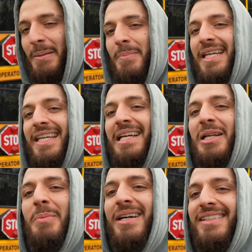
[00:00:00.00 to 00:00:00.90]
Big
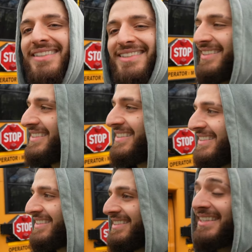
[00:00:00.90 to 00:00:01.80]
yellow bus.
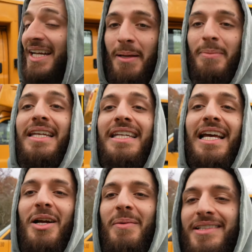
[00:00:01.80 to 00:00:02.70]
Big
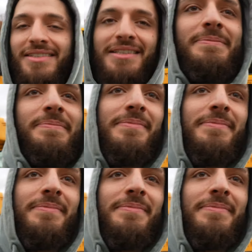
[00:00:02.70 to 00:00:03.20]
yellow bus.